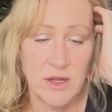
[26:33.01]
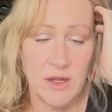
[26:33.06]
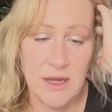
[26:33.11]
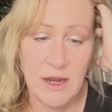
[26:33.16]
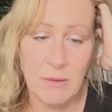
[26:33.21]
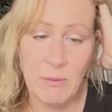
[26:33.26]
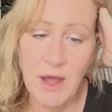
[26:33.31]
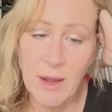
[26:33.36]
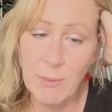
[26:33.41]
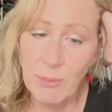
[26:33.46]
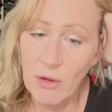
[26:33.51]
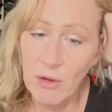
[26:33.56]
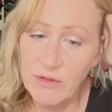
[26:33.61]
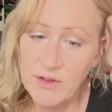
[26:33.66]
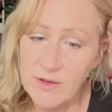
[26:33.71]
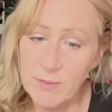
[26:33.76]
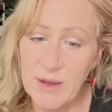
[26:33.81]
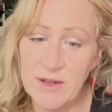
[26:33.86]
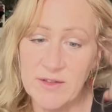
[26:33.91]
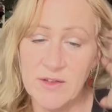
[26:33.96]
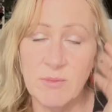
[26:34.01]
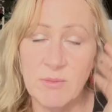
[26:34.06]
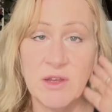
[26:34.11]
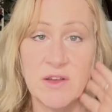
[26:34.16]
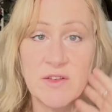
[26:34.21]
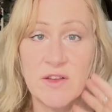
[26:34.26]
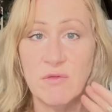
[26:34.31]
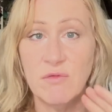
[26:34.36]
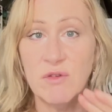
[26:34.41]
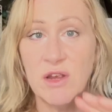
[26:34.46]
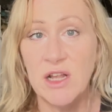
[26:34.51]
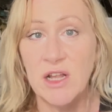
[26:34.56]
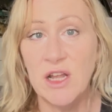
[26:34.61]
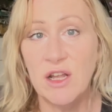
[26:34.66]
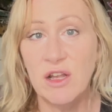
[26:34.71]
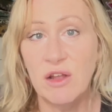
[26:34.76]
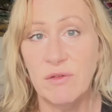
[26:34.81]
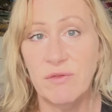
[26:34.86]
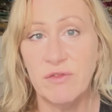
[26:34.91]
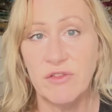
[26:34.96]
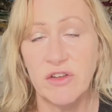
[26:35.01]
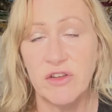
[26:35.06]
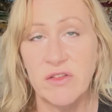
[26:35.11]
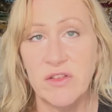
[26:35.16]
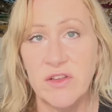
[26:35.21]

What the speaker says: Now, I bought this pattern because I really loved